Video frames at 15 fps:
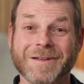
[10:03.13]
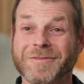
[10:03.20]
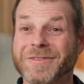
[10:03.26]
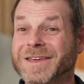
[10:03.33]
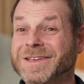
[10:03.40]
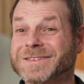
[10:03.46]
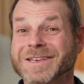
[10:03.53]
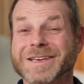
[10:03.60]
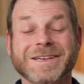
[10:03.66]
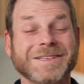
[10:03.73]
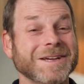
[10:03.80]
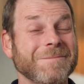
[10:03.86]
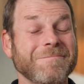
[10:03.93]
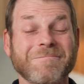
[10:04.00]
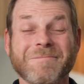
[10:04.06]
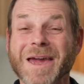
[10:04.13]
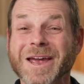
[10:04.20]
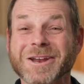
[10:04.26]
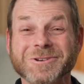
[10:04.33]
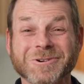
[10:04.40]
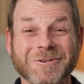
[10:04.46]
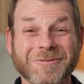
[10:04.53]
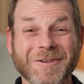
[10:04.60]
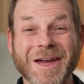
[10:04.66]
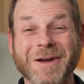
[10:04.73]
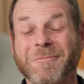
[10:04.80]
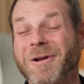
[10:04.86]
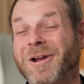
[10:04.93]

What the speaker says: This is a major event.